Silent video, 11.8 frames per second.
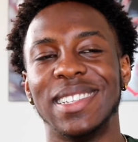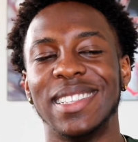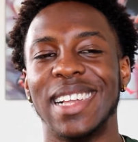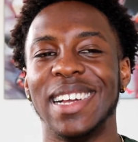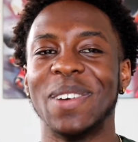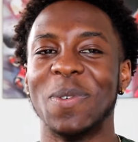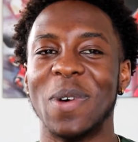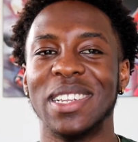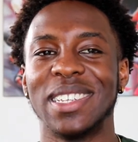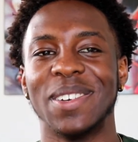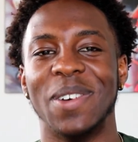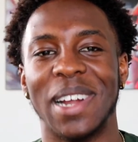like
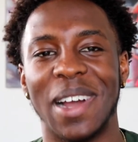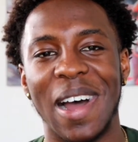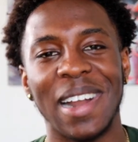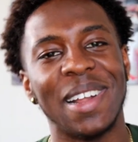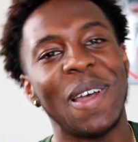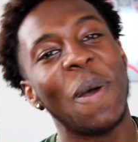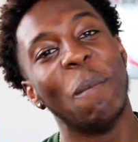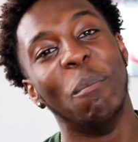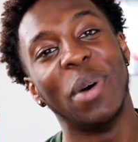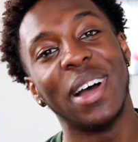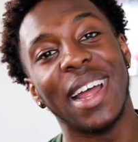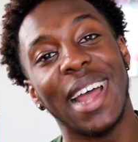what's going on,
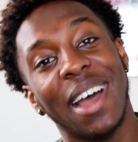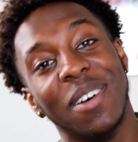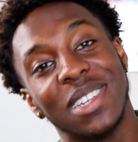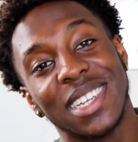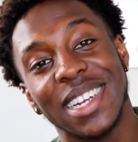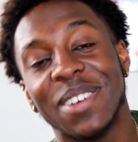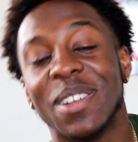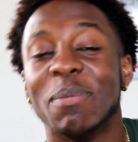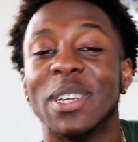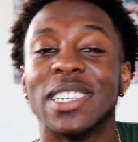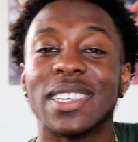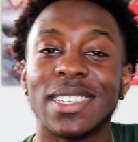but I was like, yo, let
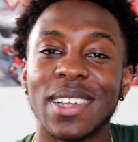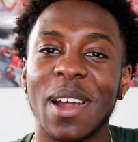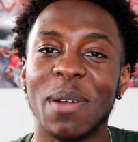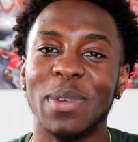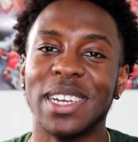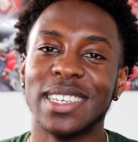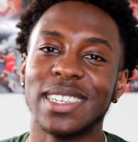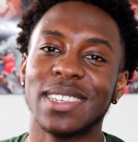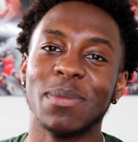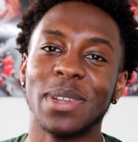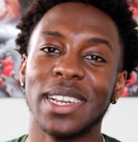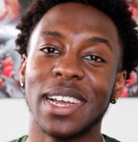me just start because it's
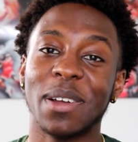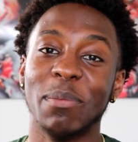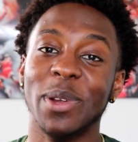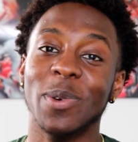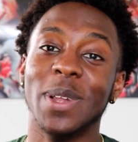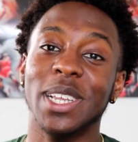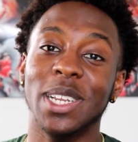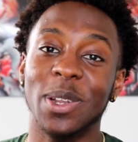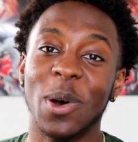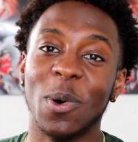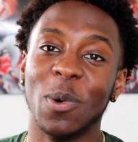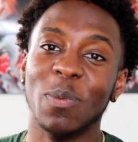something that could be really
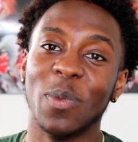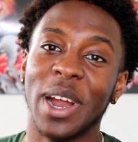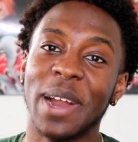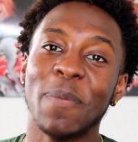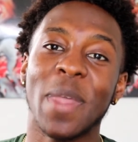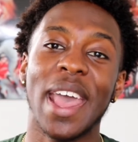dope, right?